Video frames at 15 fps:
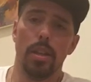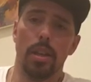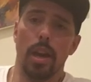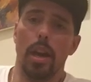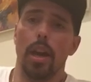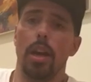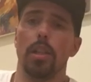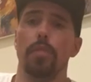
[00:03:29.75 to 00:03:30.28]

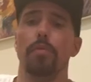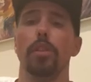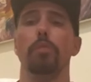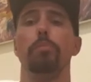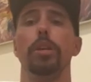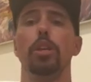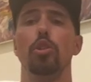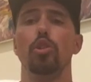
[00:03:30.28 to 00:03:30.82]
The
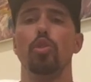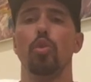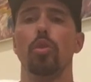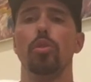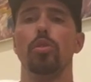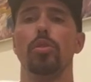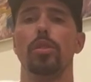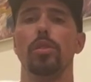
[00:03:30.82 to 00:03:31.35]
Filipino
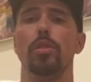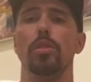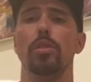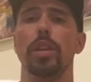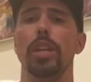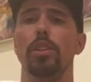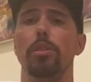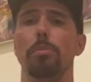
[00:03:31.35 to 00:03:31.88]
swords tend